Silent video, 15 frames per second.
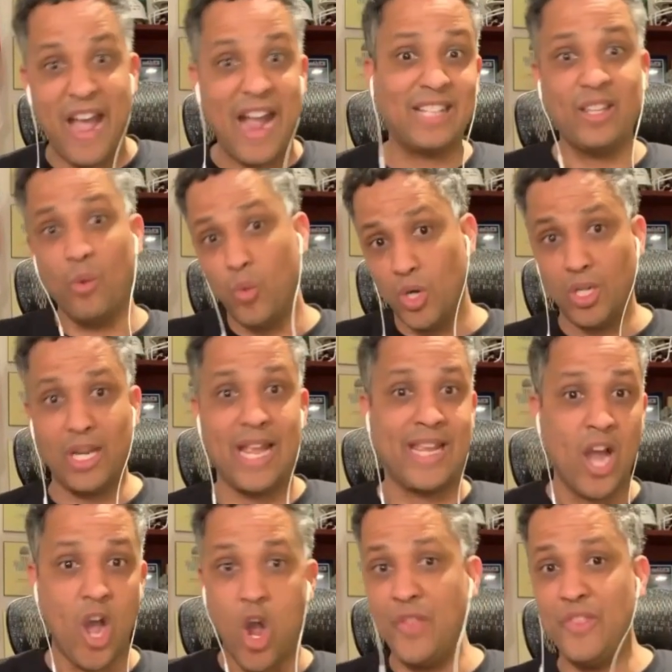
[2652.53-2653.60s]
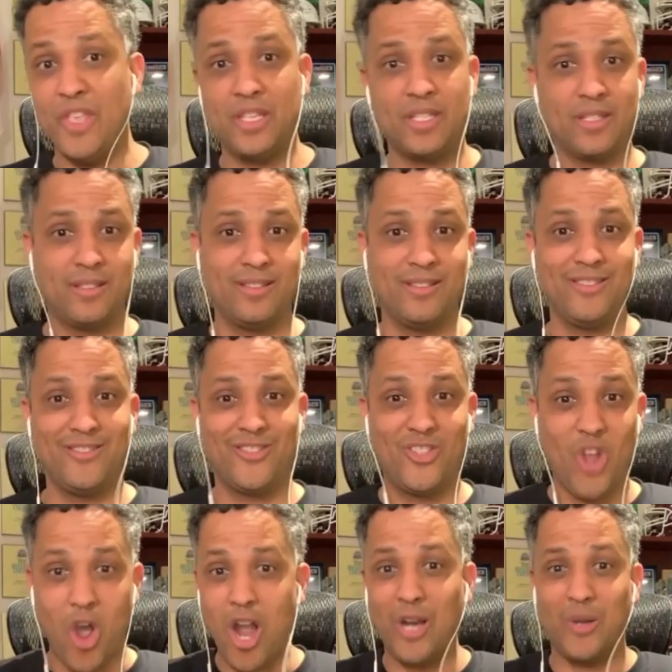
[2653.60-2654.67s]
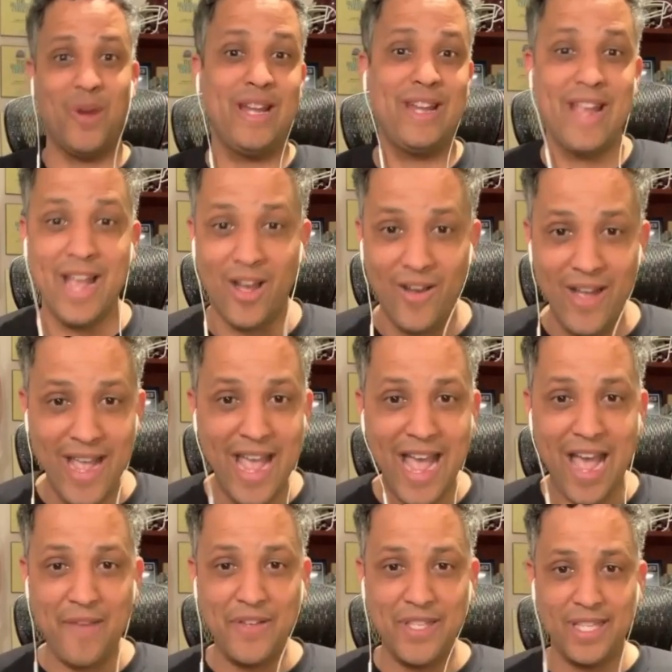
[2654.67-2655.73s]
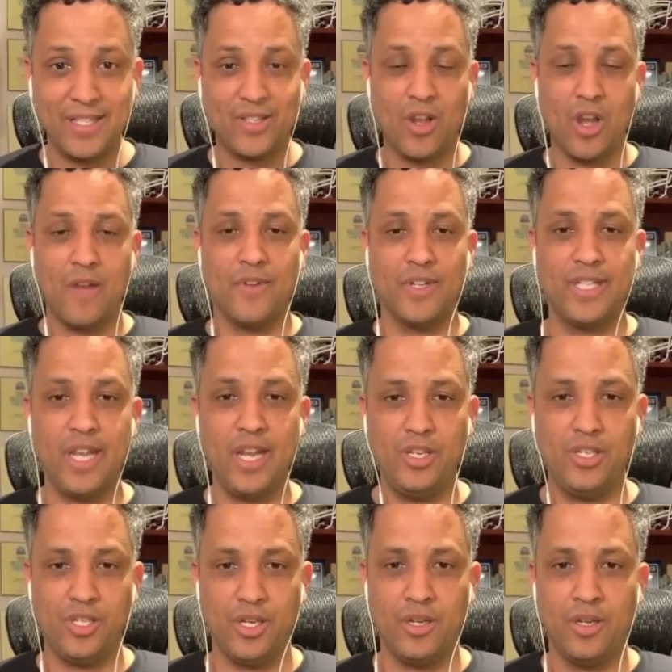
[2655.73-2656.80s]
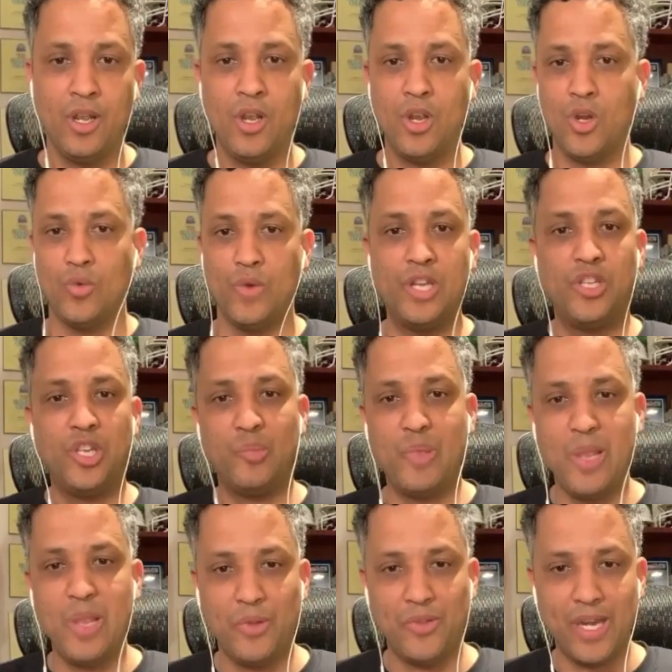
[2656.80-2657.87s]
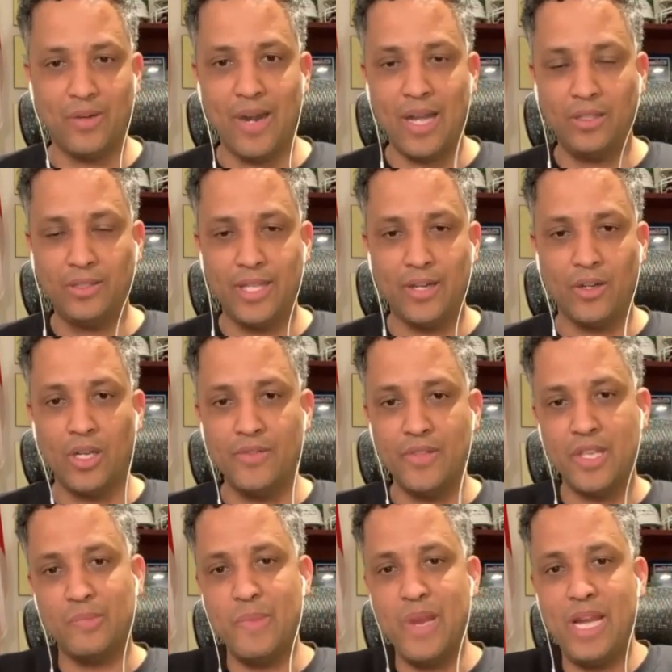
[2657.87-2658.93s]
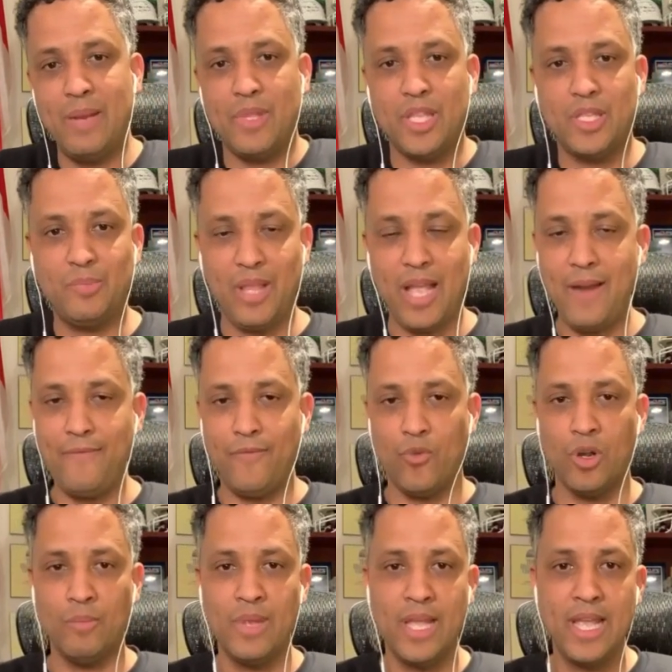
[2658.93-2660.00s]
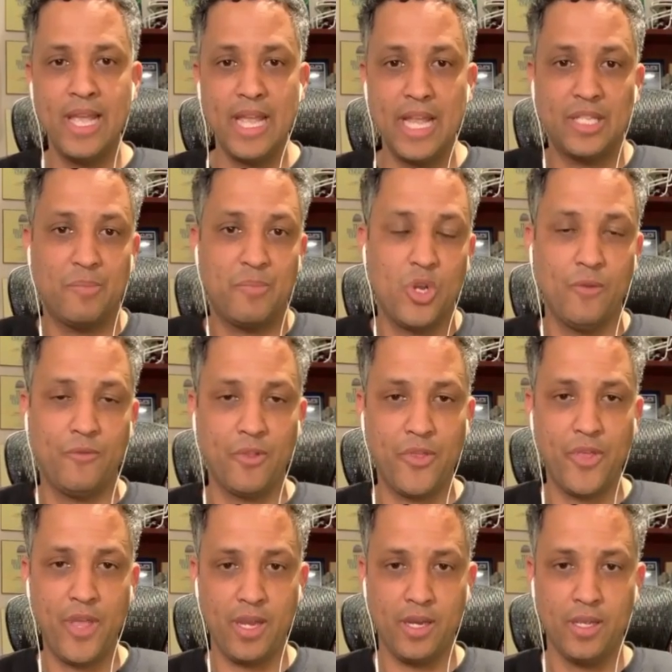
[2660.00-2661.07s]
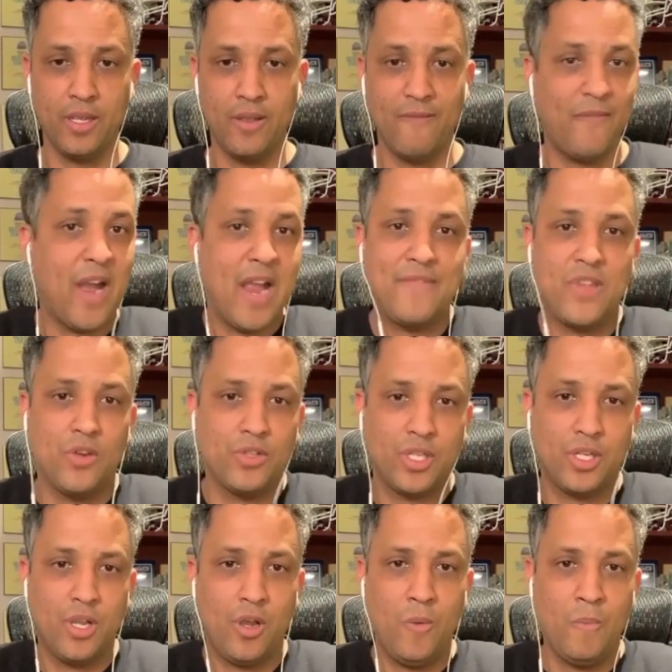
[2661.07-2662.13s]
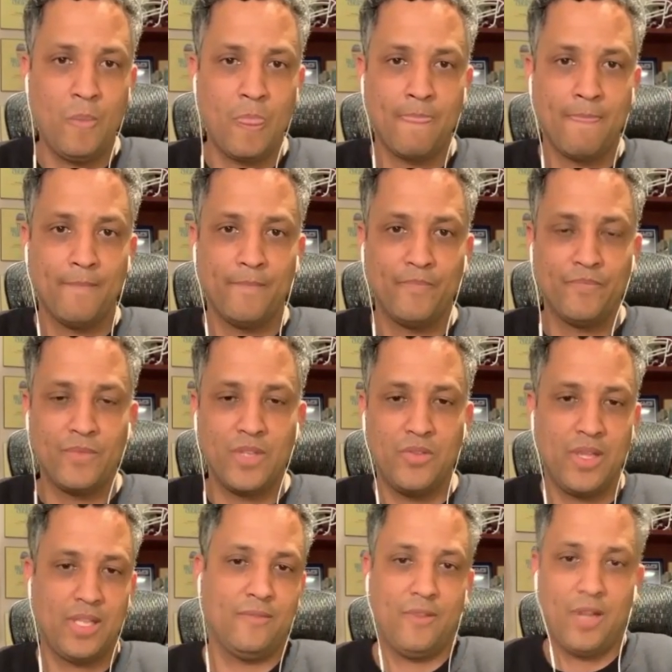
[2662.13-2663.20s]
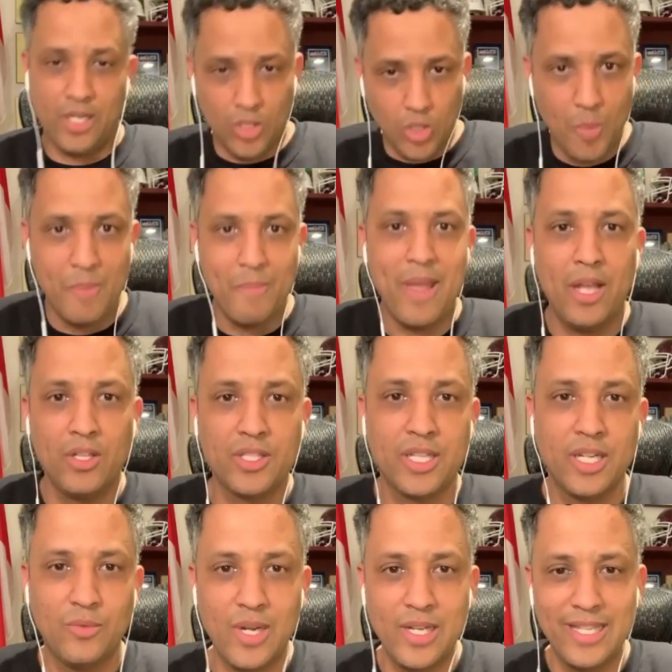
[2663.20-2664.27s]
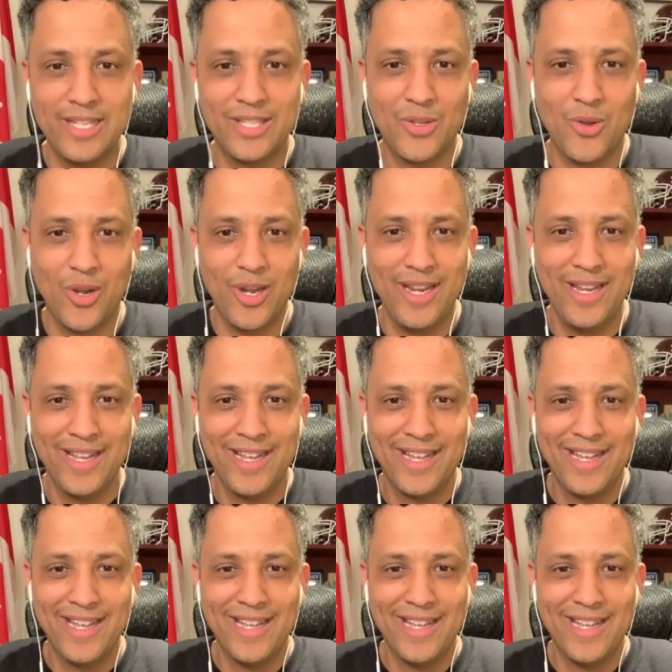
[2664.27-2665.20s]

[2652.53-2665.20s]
the fact that we're like on this talk right now, having this conversation, reaching people that are out there on this medium and this platform is a beautiful thing. 5 years ago, you think the fucking Globe and Mail is going to run this story? You